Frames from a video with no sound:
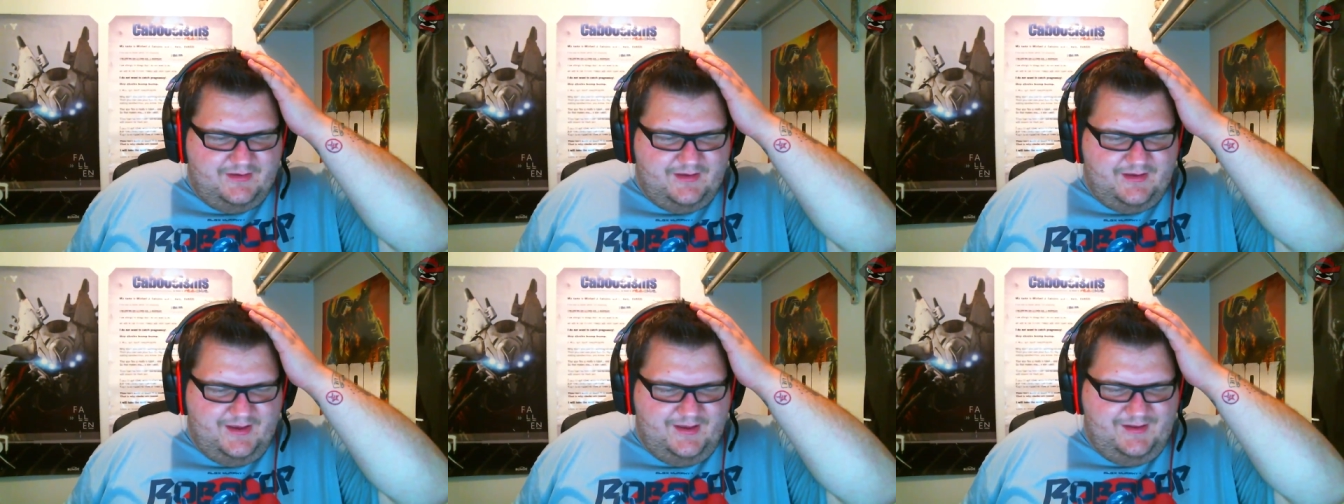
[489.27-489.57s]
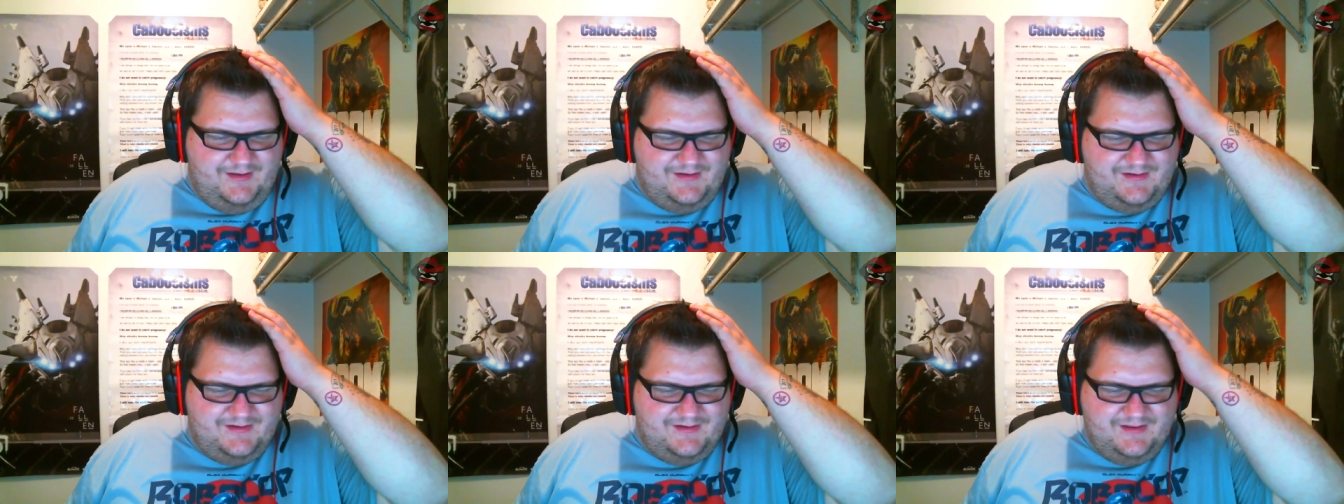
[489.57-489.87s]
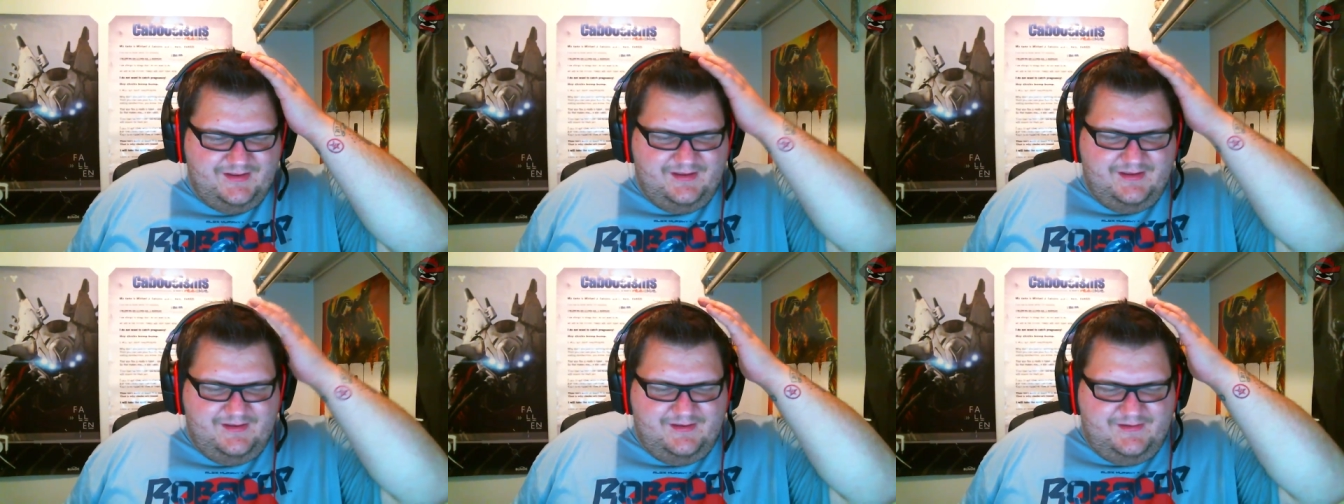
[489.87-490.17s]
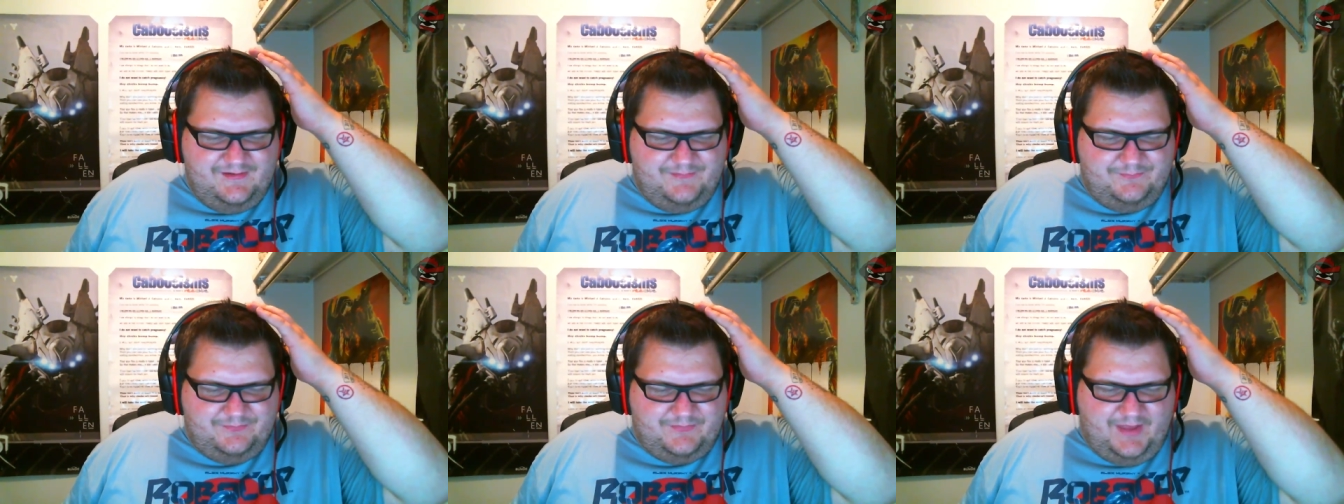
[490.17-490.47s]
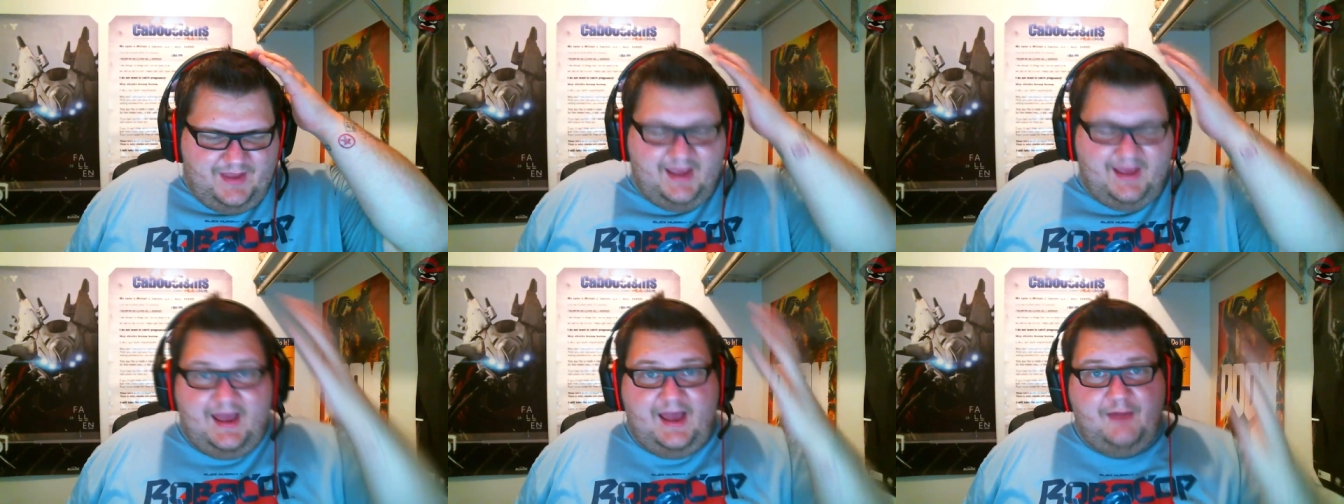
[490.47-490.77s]
I,
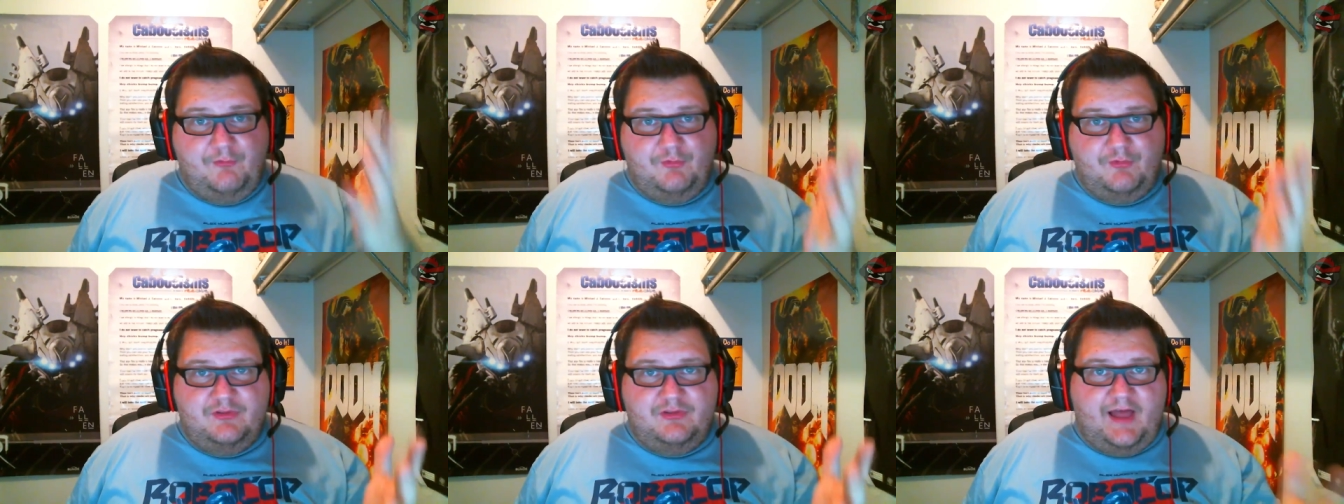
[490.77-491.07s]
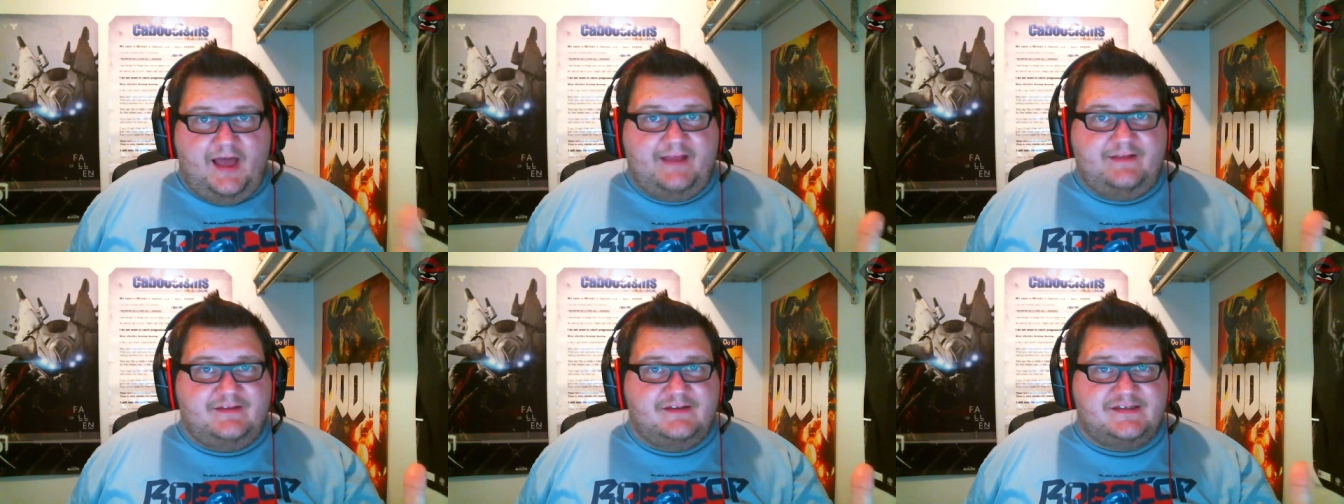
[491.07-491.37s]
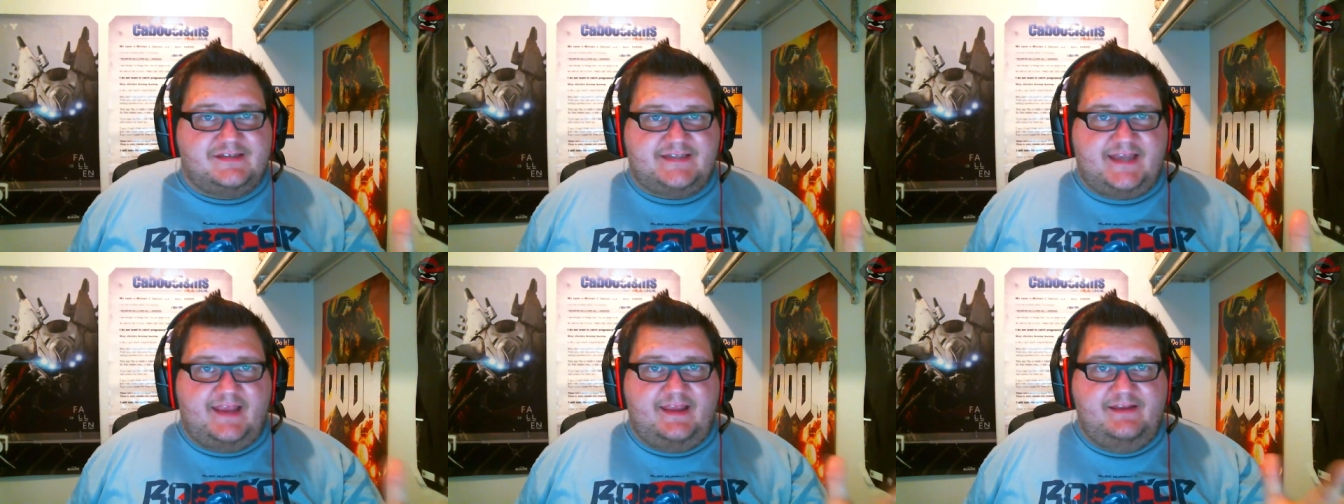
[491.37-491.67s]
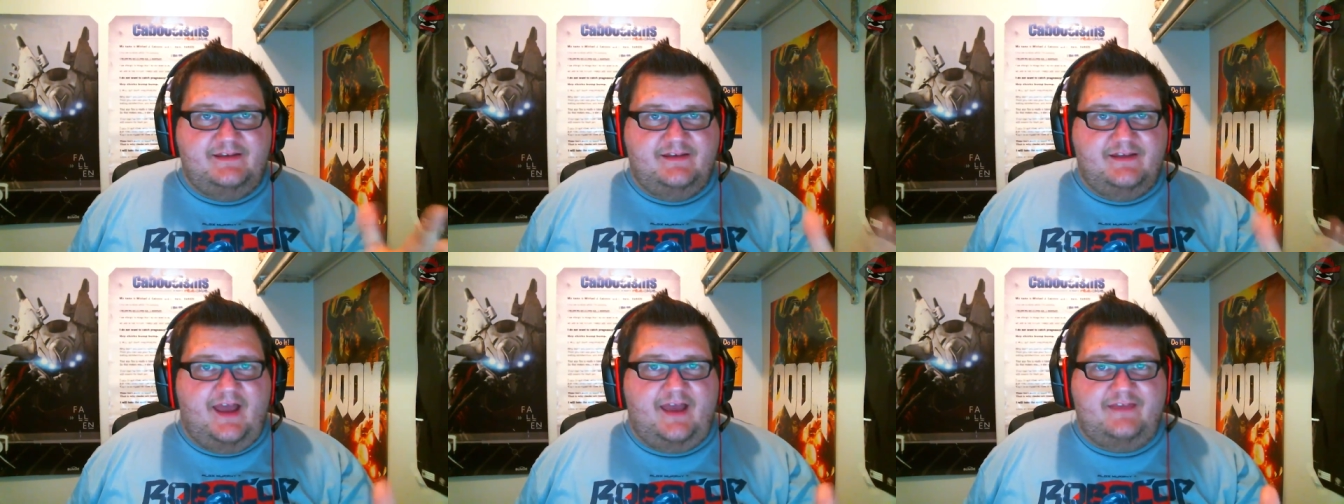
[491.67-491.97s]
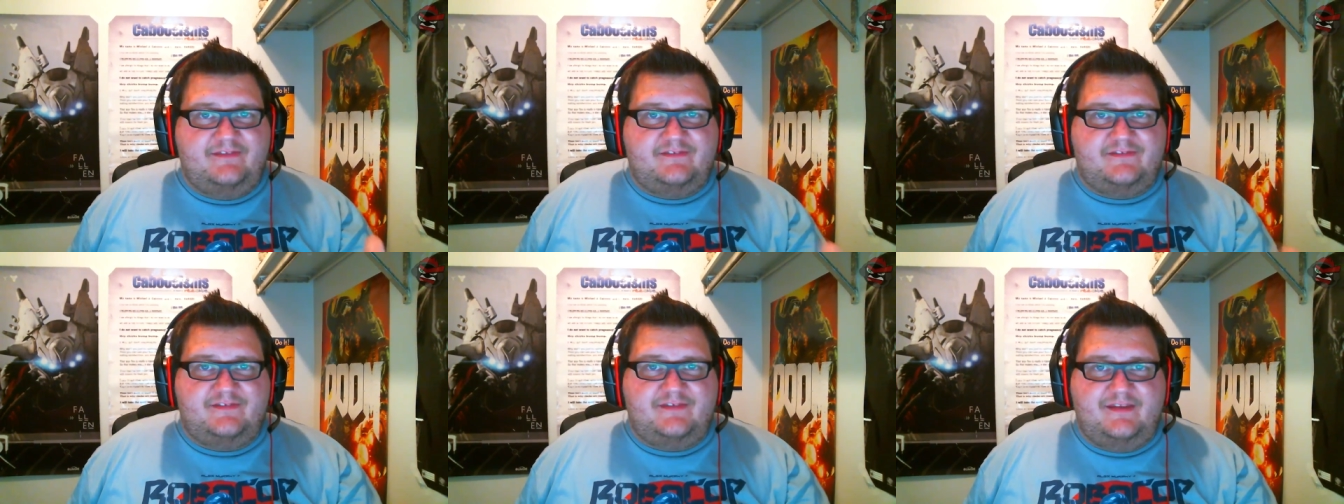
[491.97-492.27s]
I would like to say
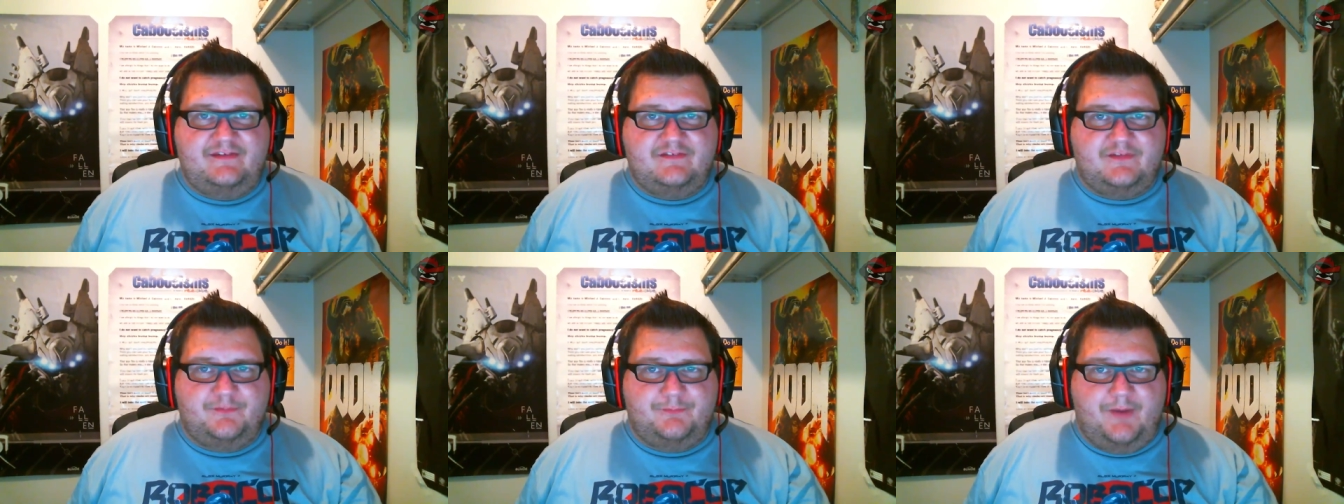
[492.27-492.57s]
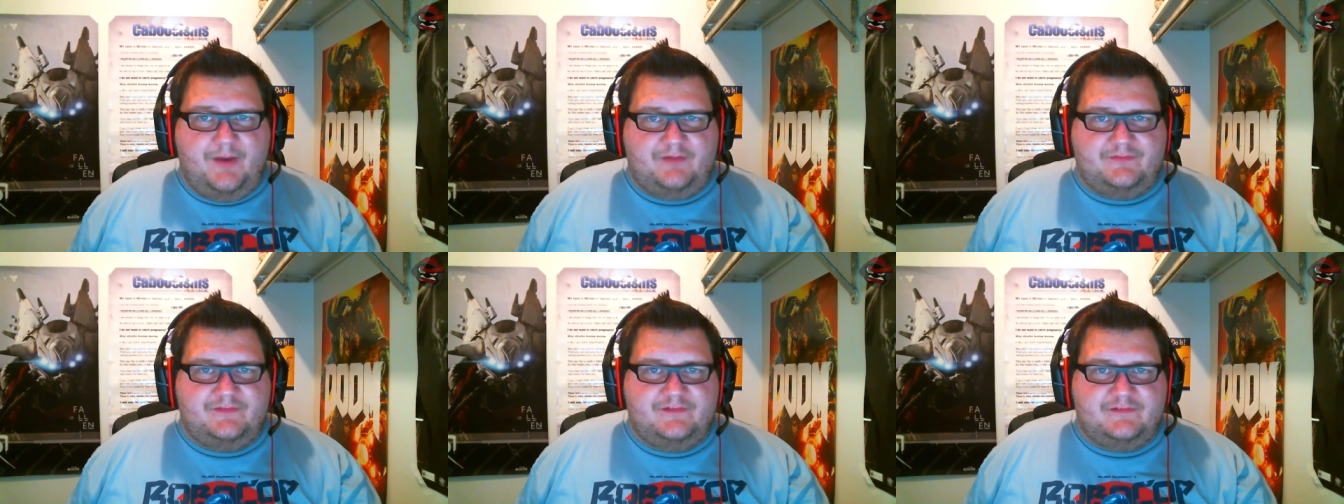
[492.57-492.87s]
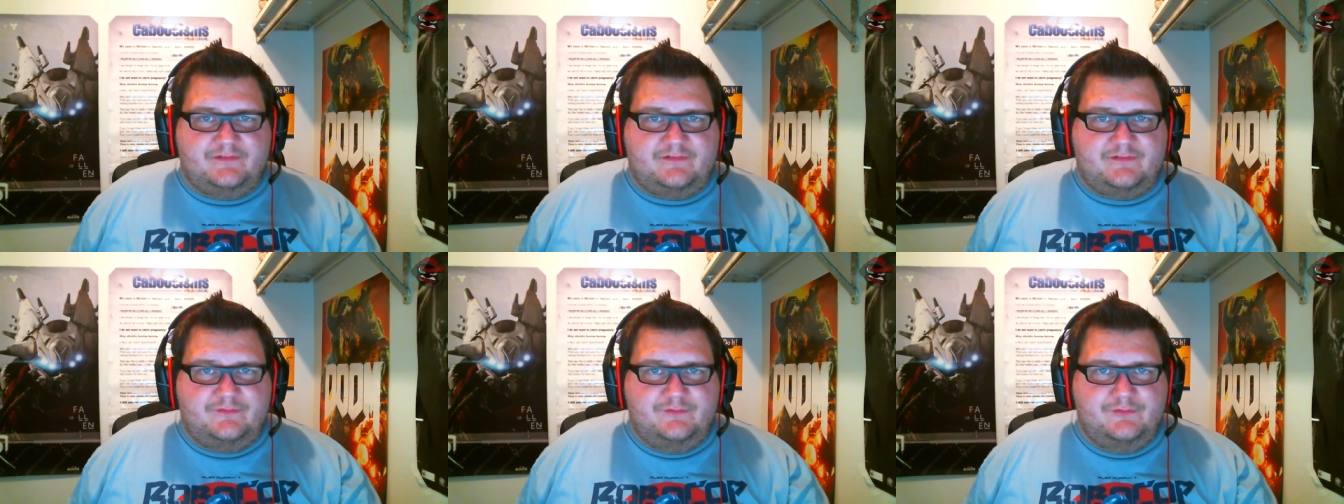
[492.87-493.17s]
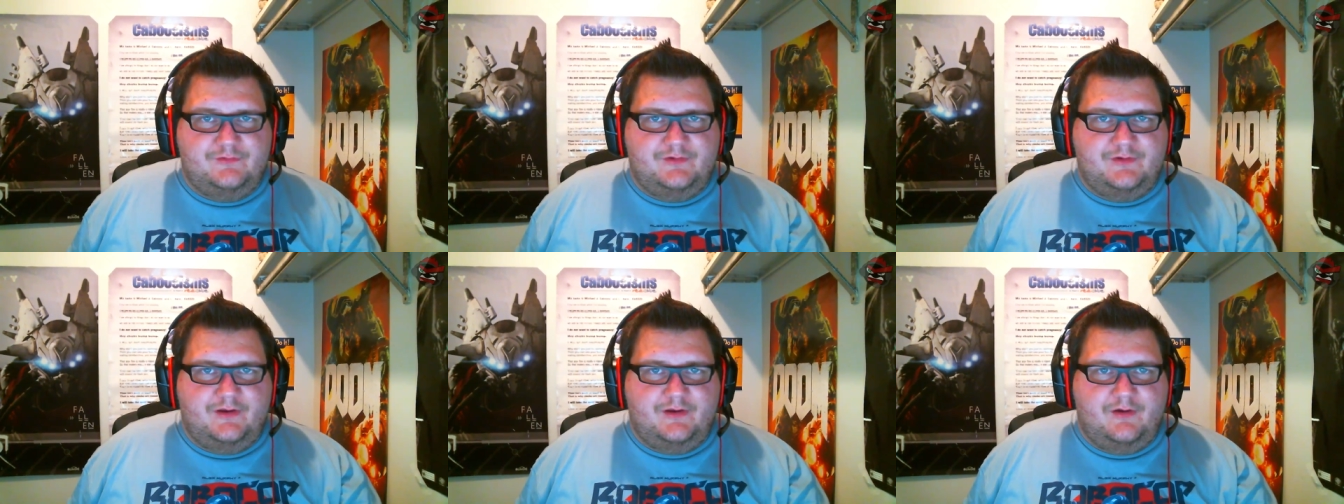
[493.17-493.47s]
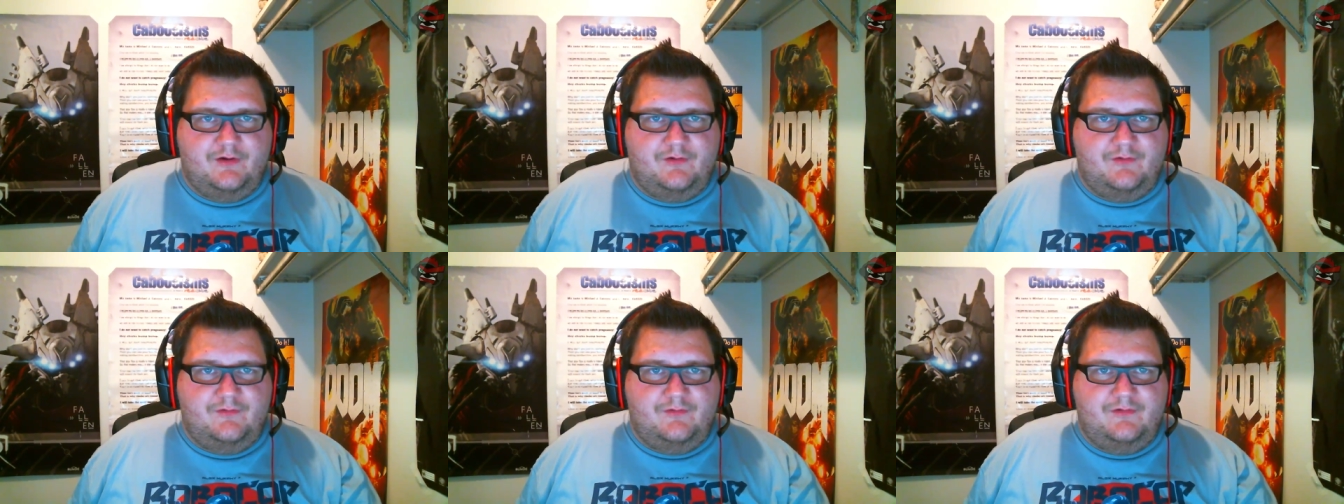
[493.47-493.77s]
nice things about this
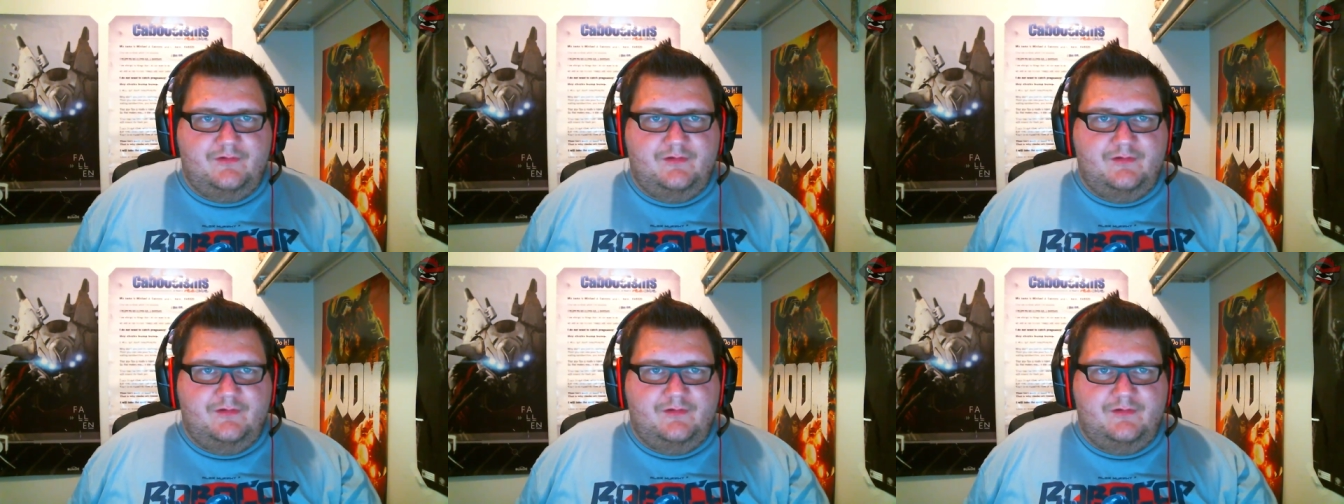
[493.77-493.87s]
studio,